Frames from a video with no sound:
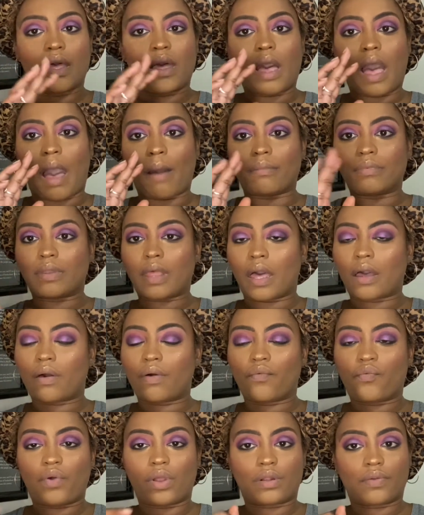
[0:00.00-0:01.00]
I'm not
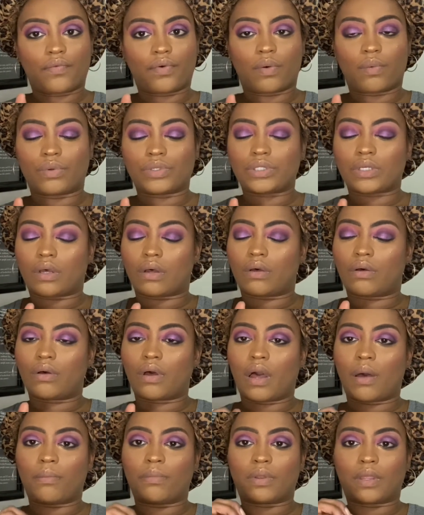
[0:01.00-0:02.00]
going to fake the phone with y'all.
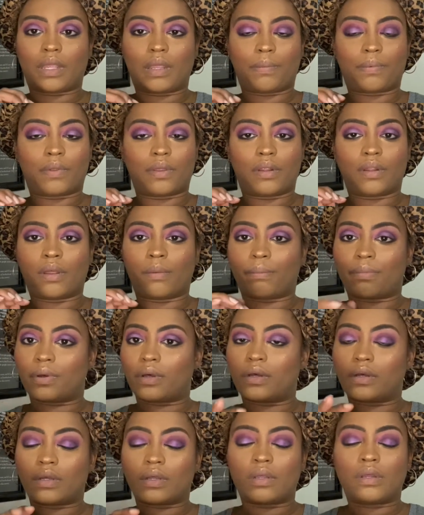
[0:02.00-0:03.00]
I'm going to keep it a
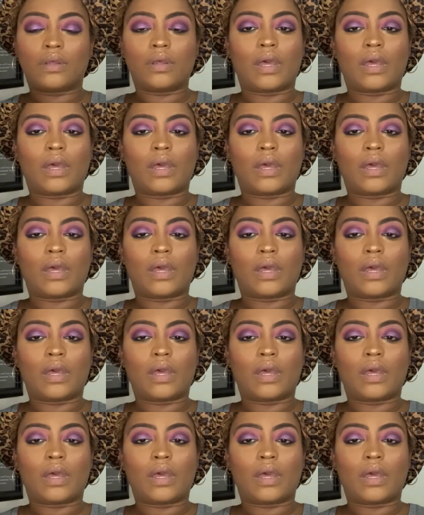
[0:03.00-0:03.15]
book.